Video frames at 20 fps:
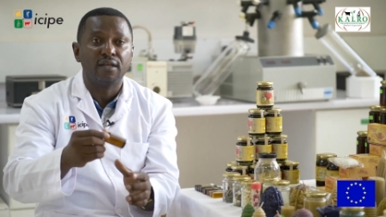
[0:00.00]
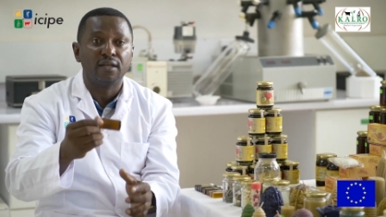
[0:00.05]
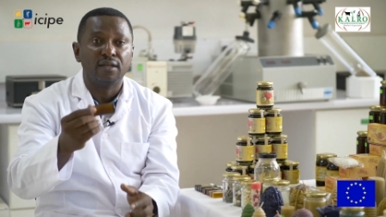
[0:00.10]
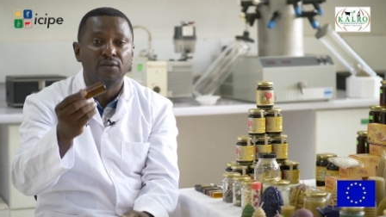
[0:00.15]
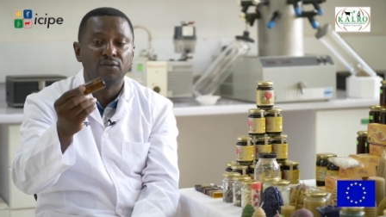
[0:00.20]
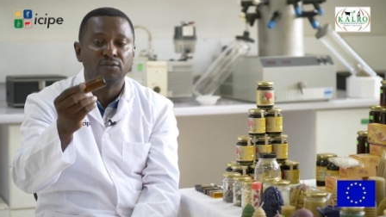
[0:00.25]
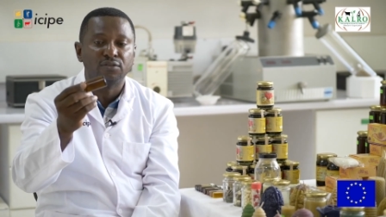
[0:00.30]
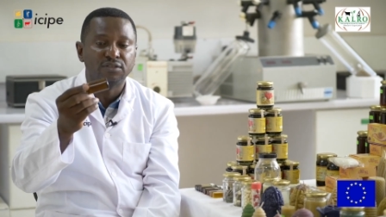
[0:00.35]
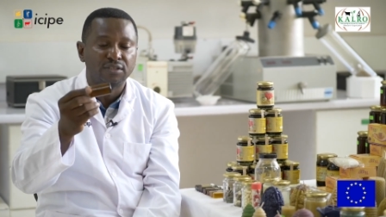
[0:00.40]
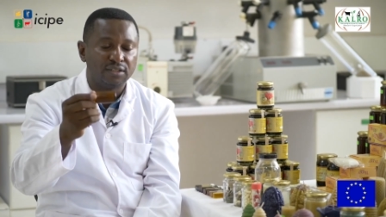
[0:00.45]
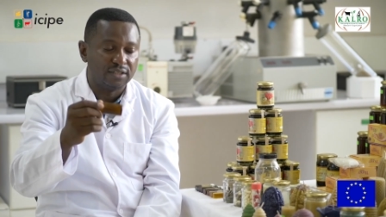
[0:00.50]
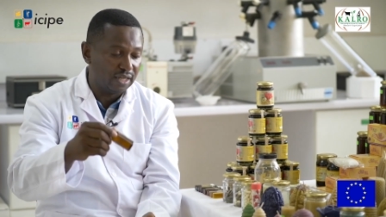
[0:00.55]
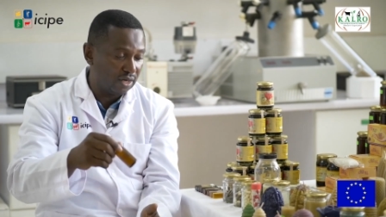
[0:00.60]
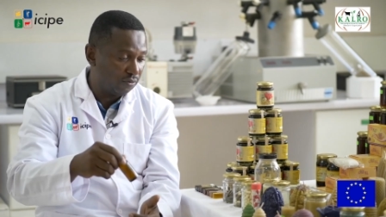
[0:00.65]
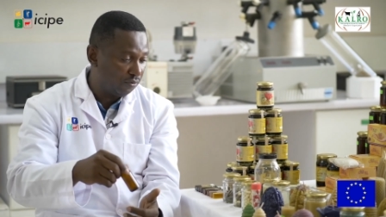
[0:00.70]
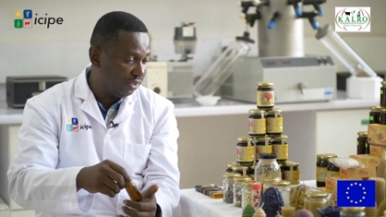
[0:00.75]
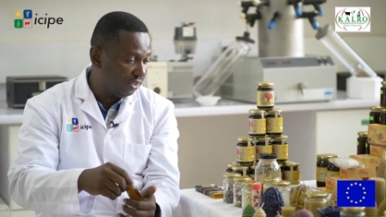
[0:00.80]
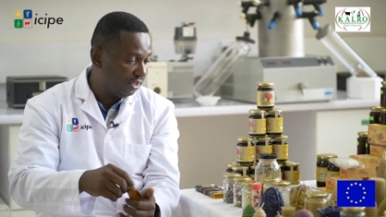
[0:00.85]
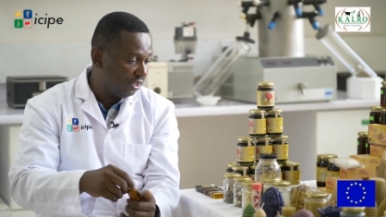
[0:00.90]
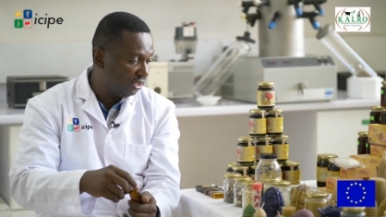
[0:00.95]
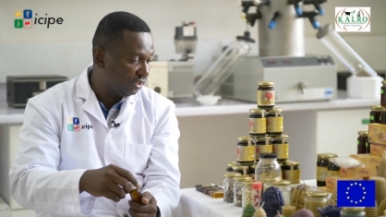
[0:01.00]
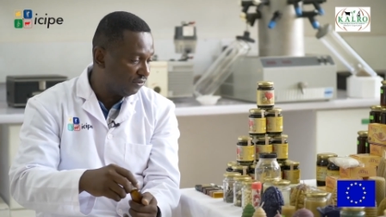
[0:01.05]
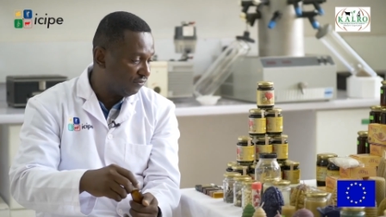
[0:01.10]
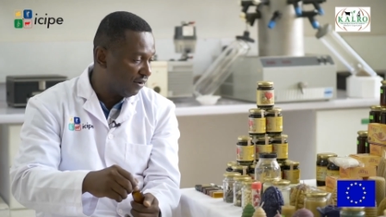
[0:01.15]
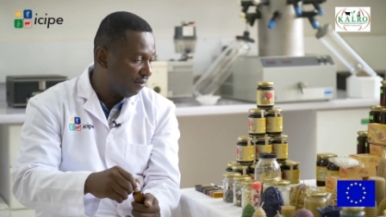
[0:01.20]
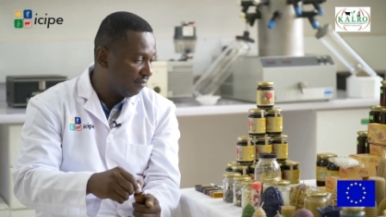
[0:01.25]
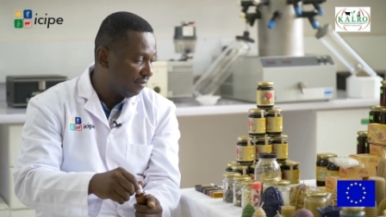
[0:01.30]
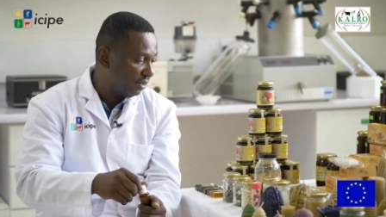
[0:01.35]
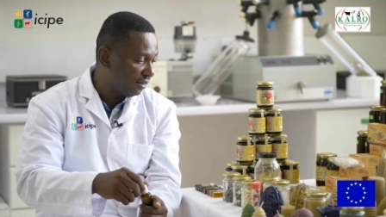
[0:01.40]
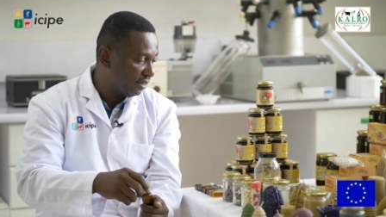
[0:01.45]
use it and we teach
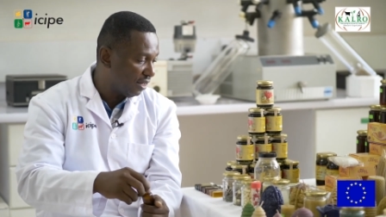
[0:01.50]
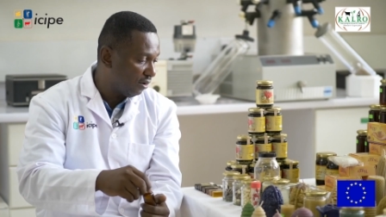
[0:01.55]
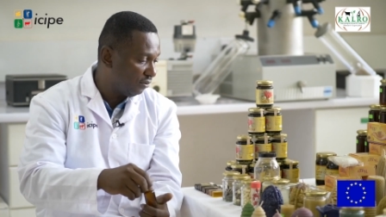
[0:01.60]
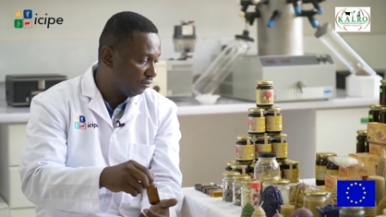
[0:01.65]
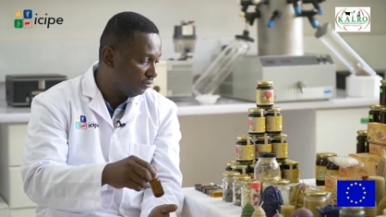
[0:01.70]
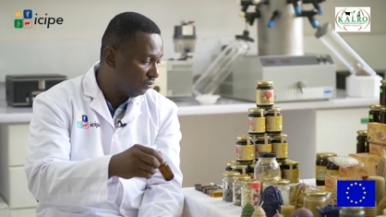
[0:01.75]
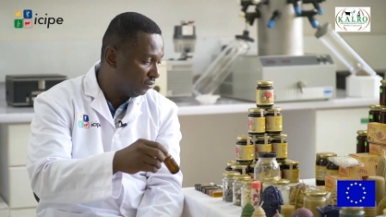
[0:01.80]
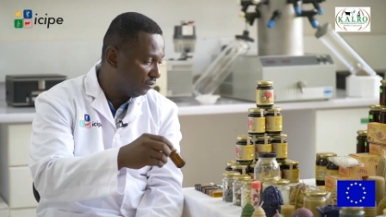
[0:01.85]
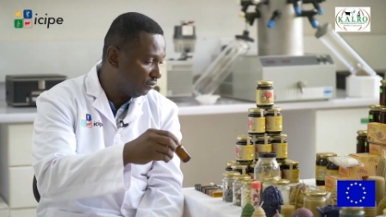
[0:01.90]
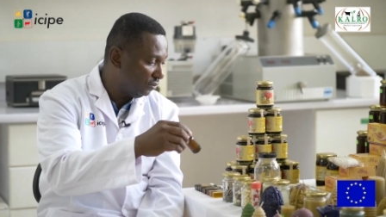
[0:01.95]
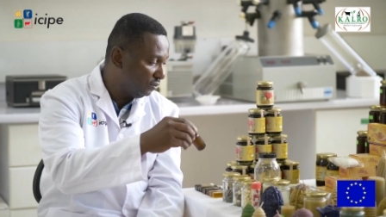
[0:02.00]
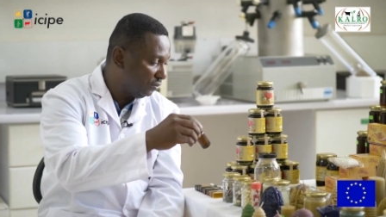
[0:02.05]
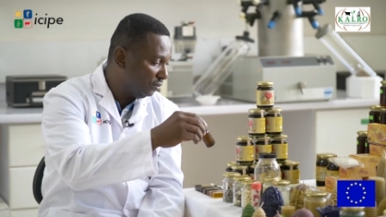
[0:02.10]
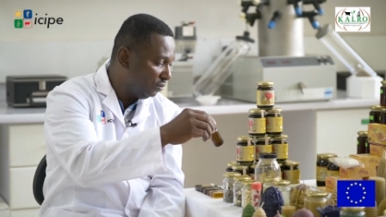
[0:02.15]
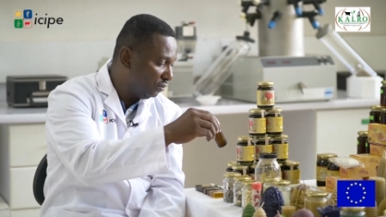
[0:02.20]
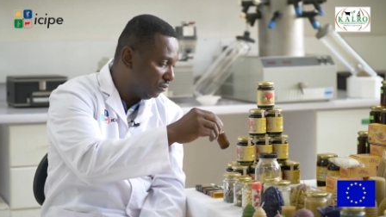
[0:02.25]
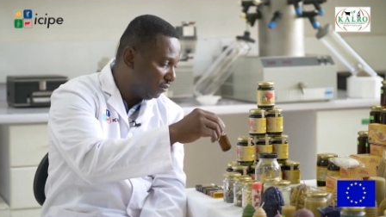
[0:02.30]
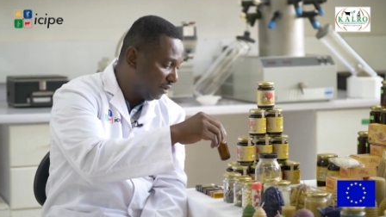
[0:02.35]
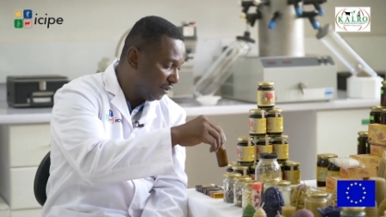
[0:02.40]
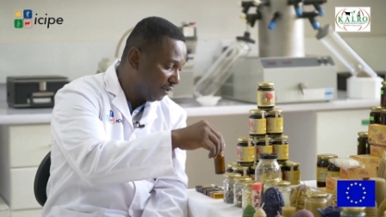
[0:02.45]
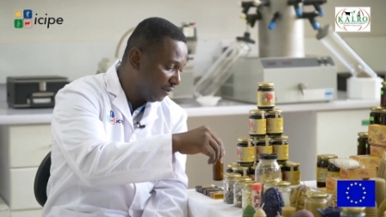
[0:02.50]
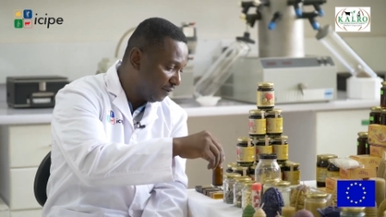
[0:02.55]
farmers how to, to do it.